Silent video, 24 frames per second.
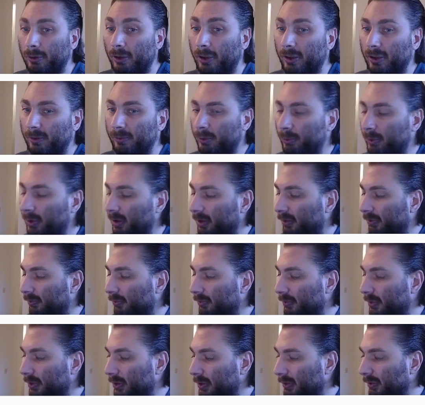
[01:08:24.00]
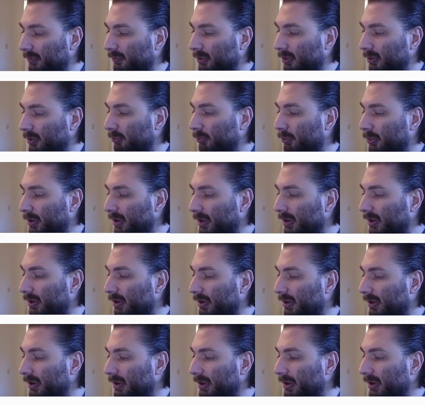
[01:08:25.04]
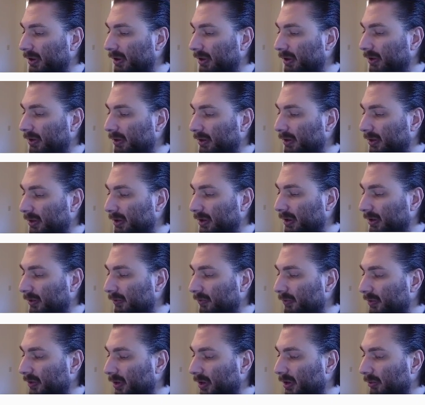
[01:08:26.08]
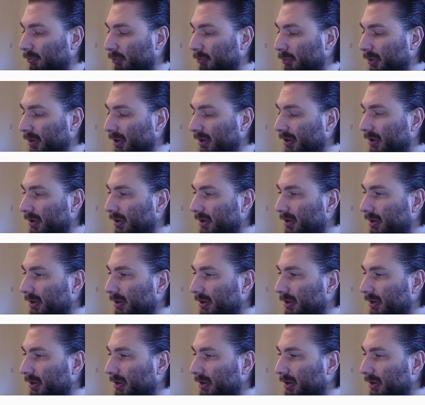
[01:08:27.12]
them as well. So for brick in self.bricks,